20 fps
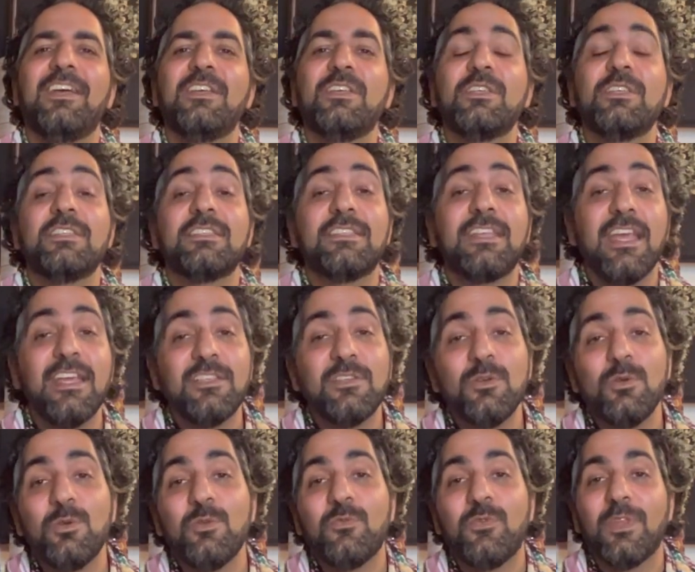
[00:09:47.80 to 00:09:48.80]
Stay
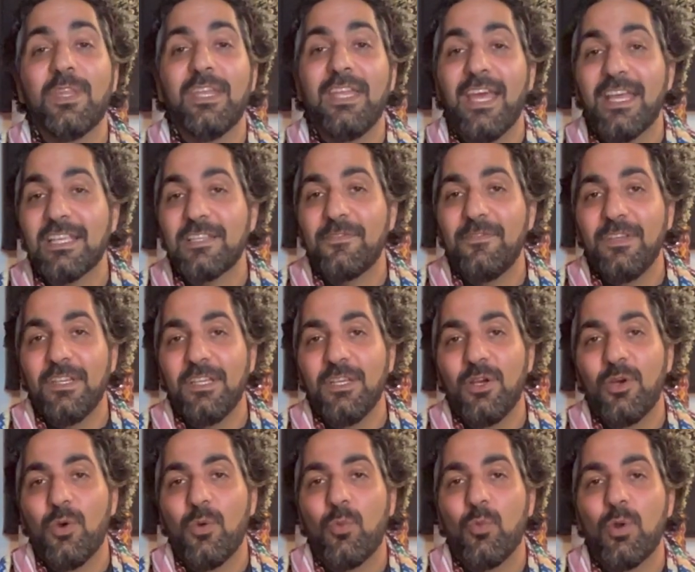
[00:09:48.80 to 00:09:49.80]
tuned for the next
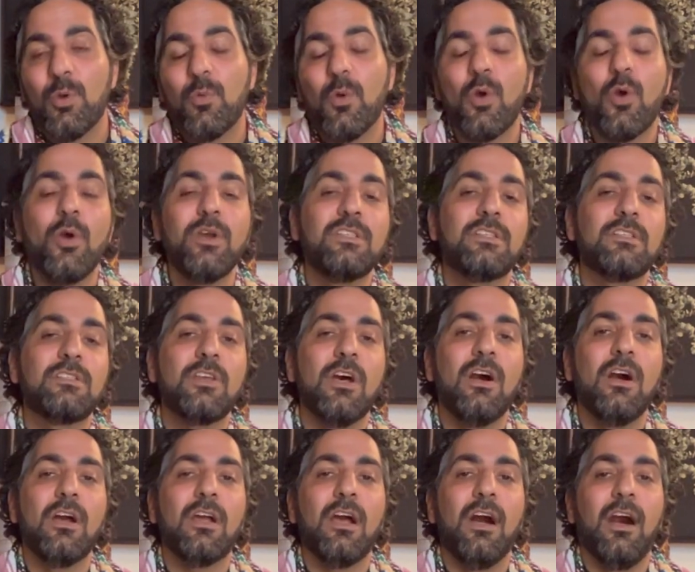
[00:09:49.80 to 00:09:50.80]
video where we're going to
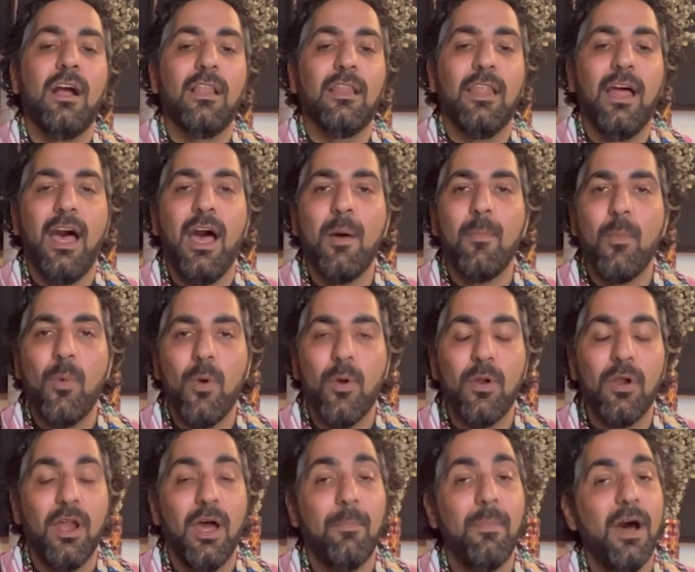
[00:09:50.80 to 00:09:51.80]
talk a lot
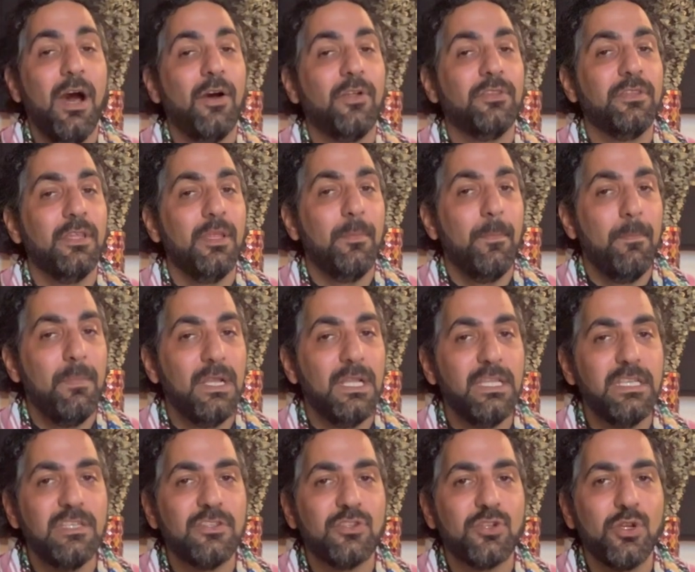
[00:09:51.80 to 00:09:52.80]
more about Middle
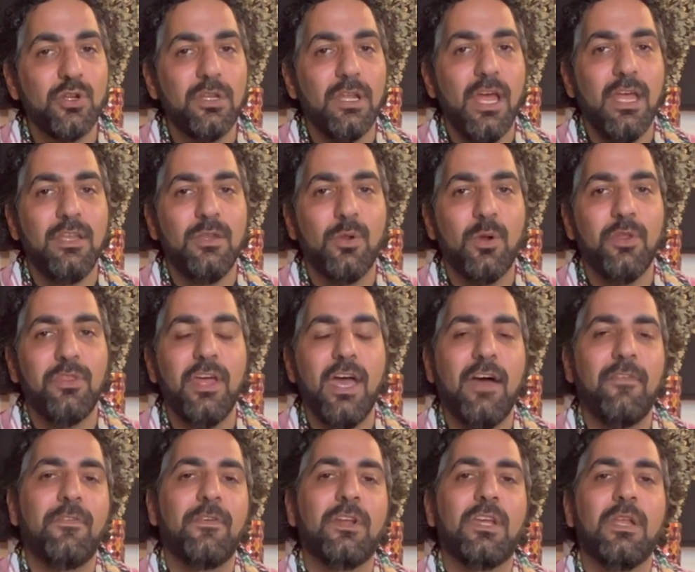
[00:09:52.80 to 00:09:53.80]
Eastern and North
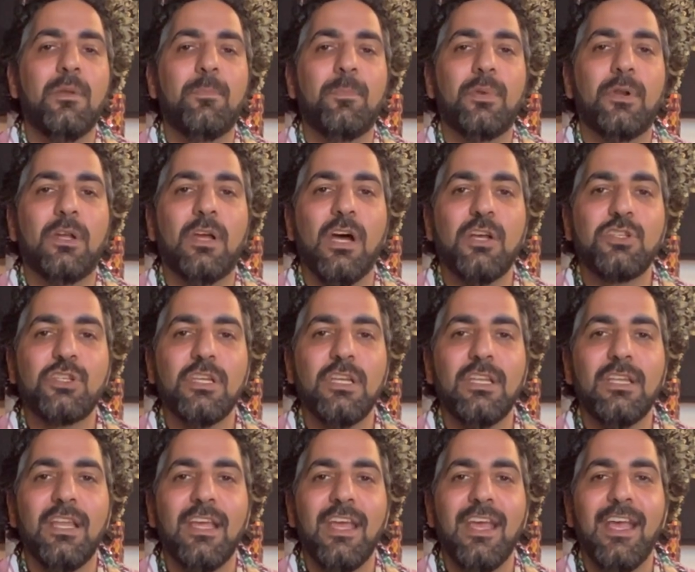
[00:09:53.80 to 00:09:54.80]
African percussion